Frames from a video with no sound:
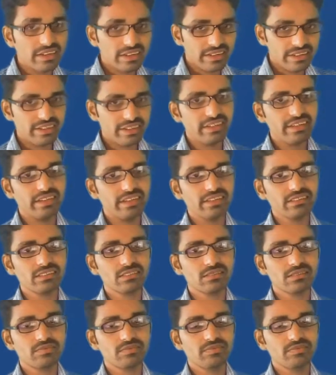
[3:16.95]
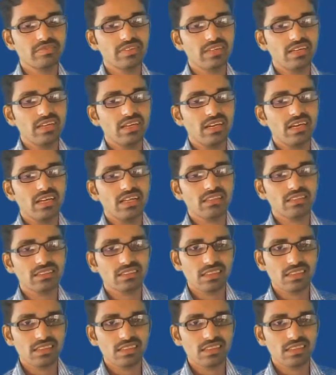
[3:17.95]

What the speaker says: dx, let